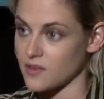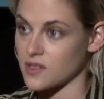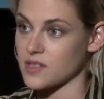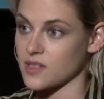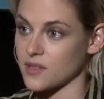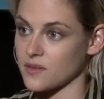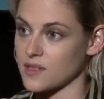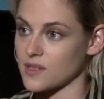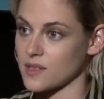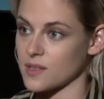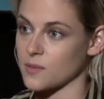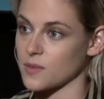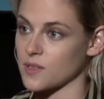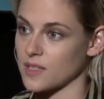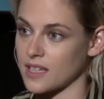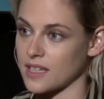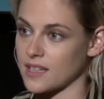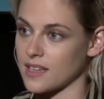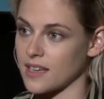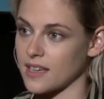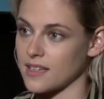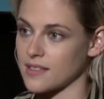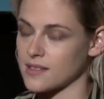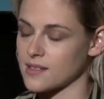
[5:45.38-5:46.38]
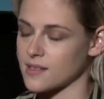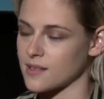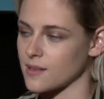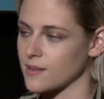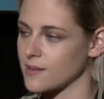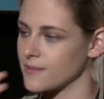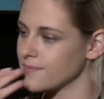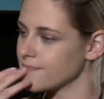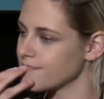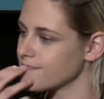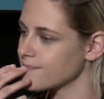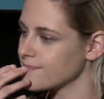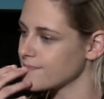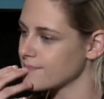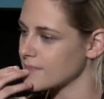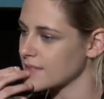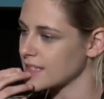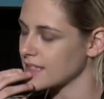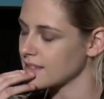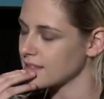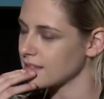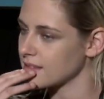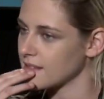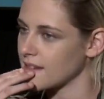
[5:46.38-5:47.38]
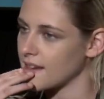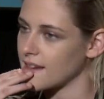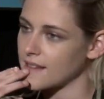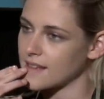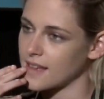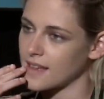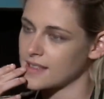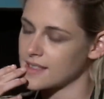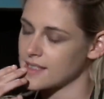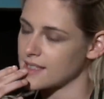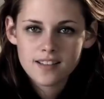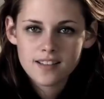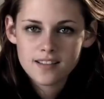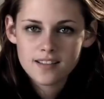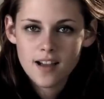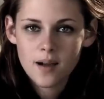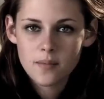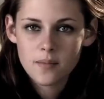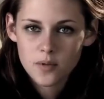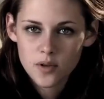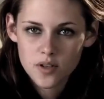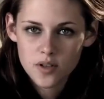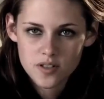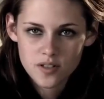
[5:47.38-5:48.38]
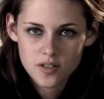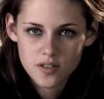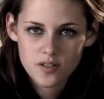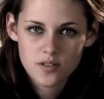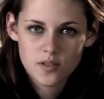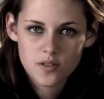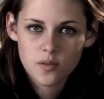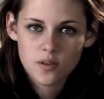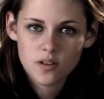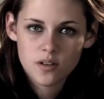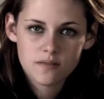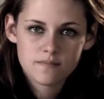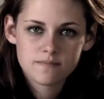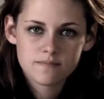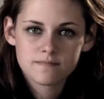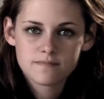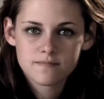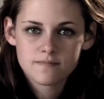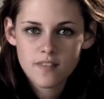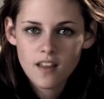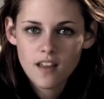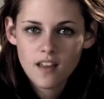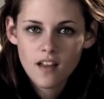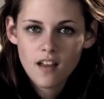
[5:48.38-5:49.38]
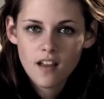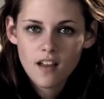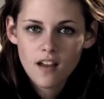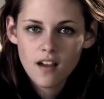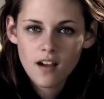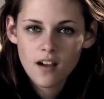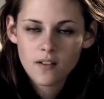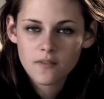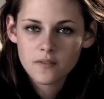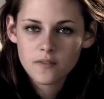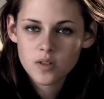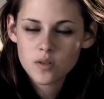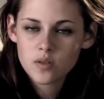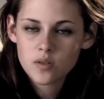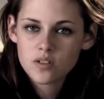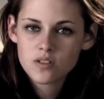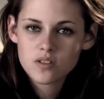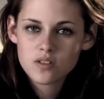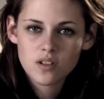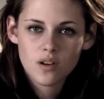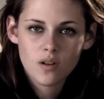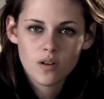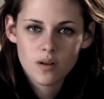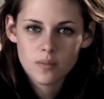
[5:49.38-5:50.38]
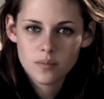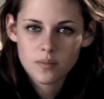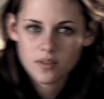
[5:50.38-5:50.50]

But Kristen didn't just stop at acting. In the late 2010s, she also became a